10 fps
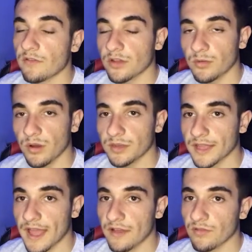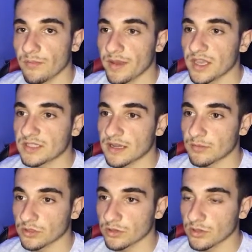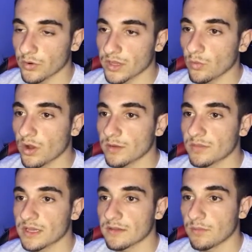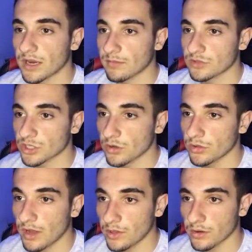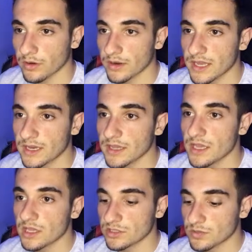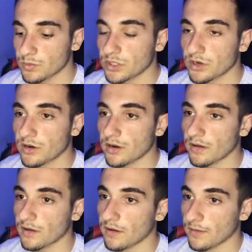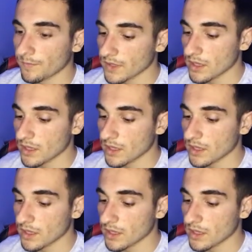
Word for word: for the moment i have a page i'm not going to create one but i'm showing you how you can create it just put your uh,